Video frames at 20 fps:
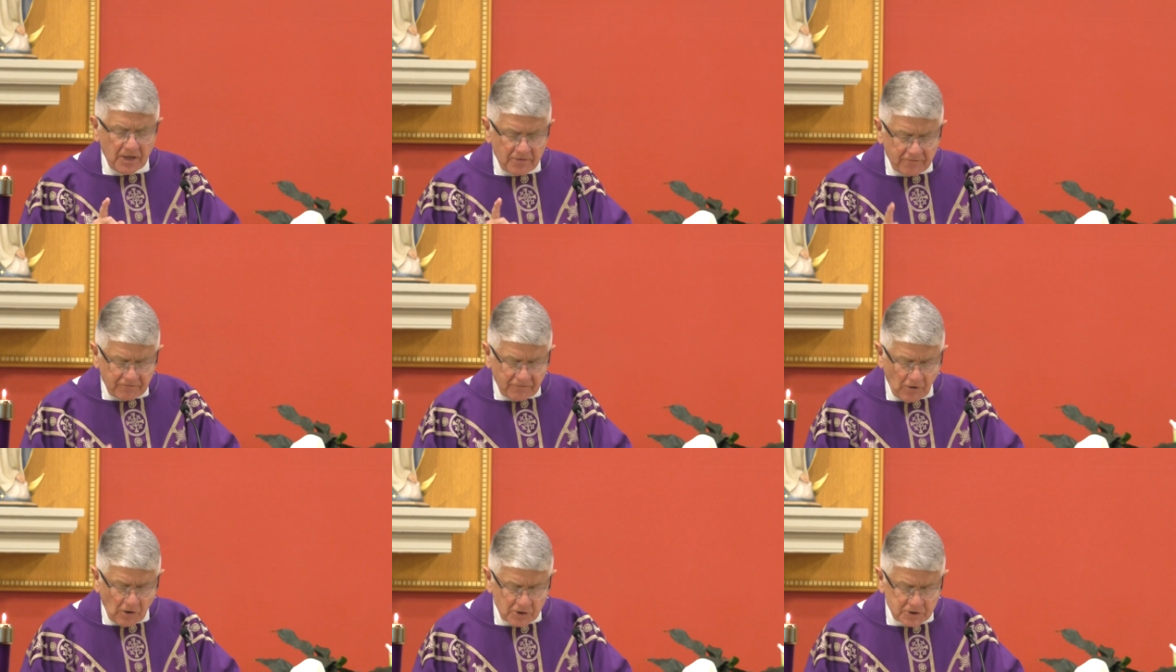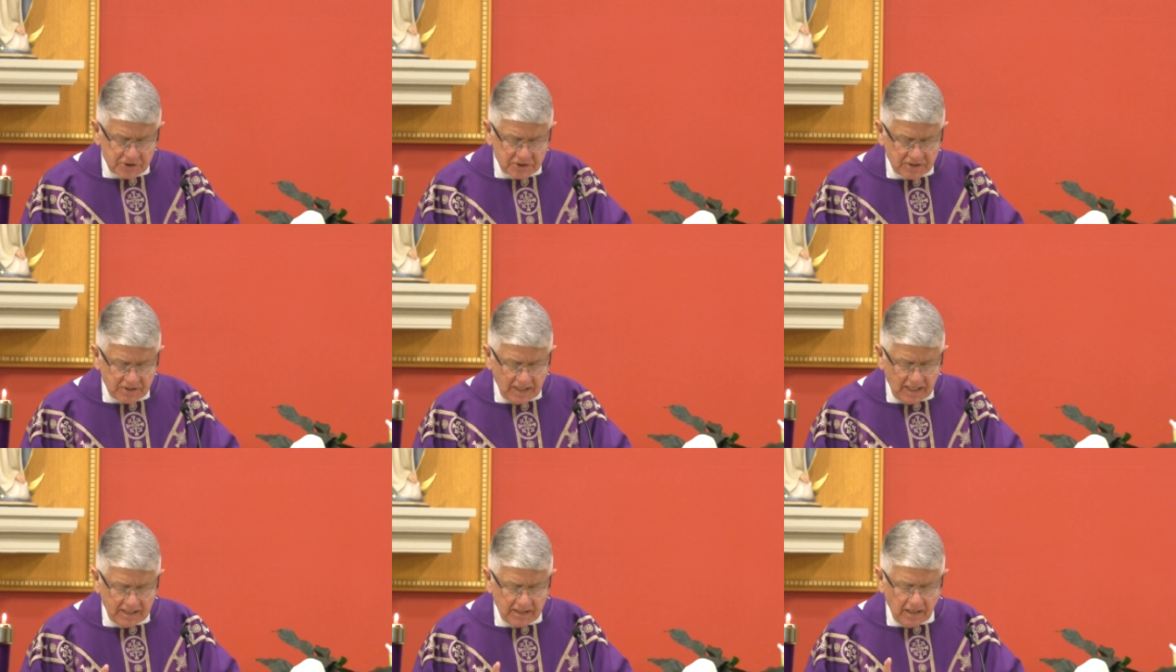
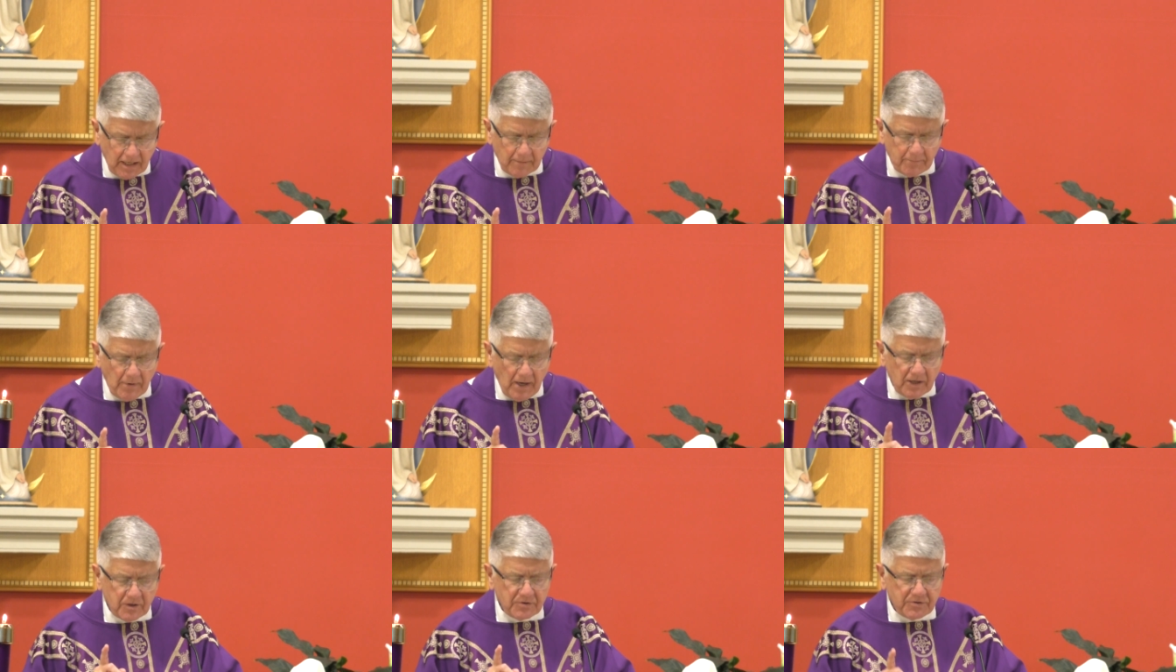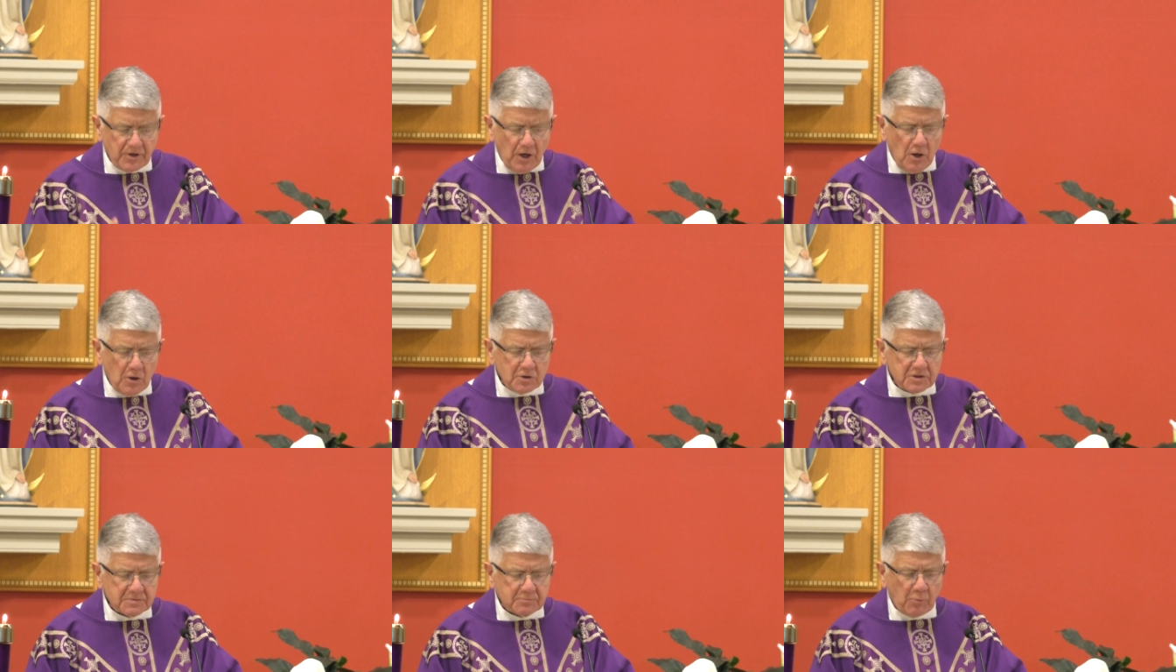First, that among
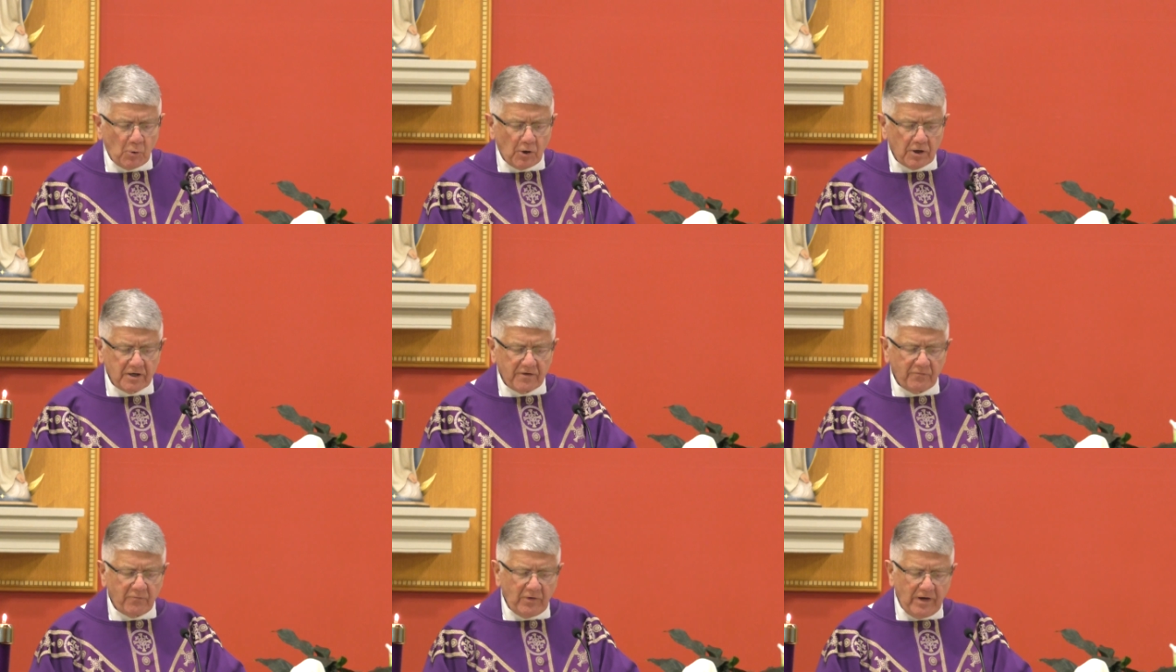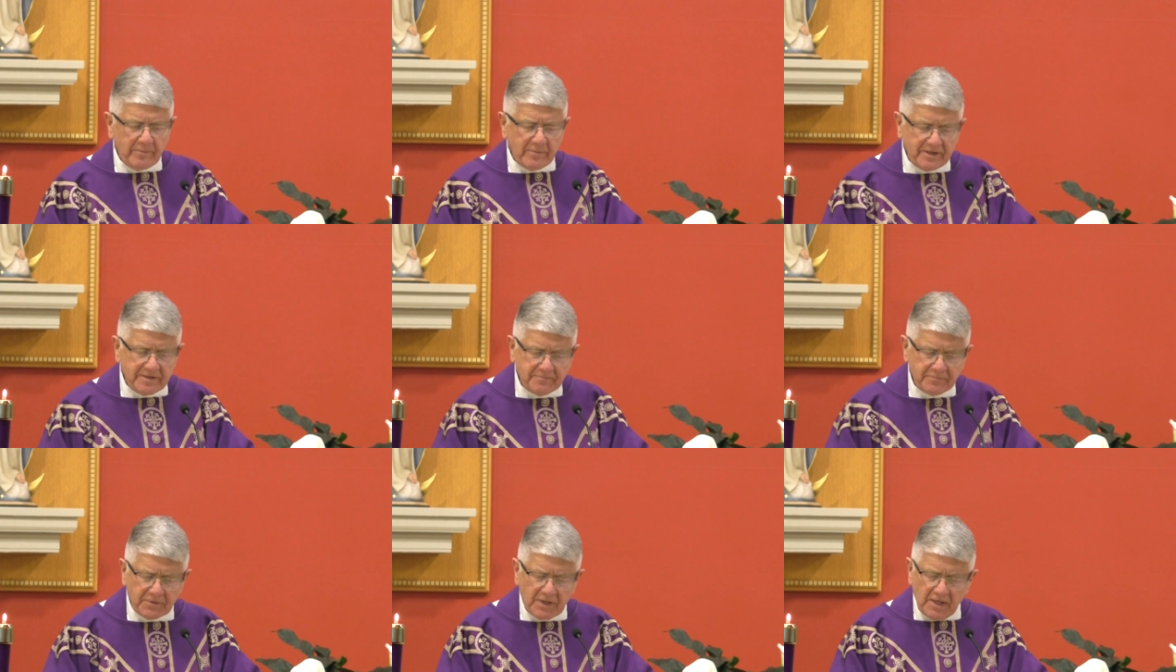those born of
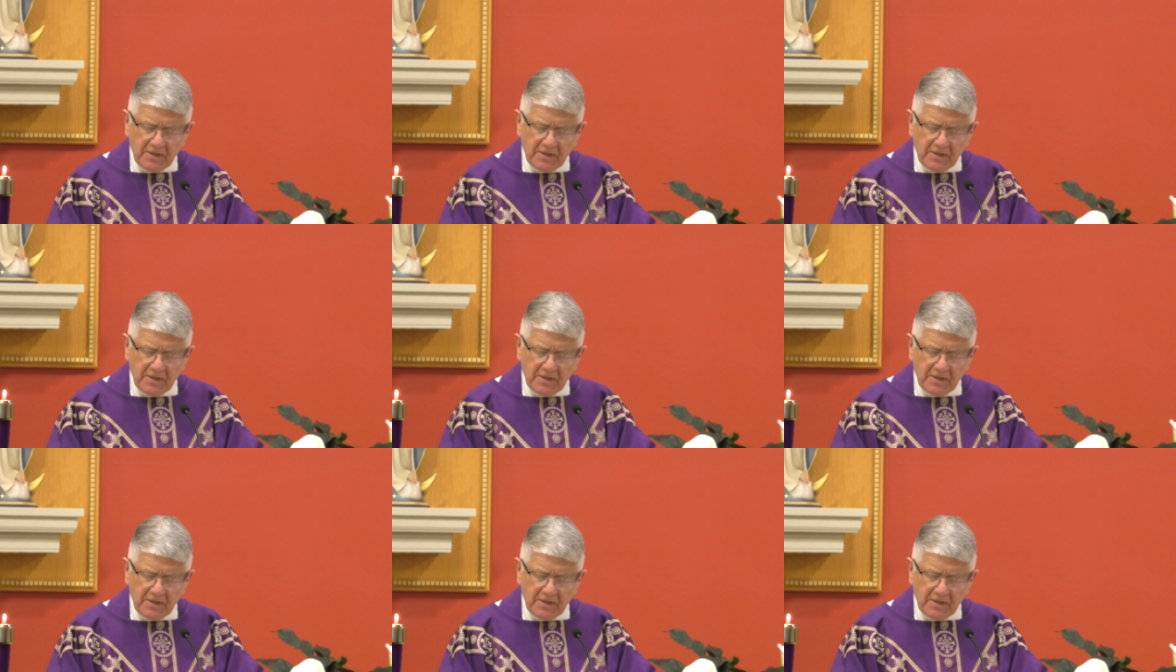women,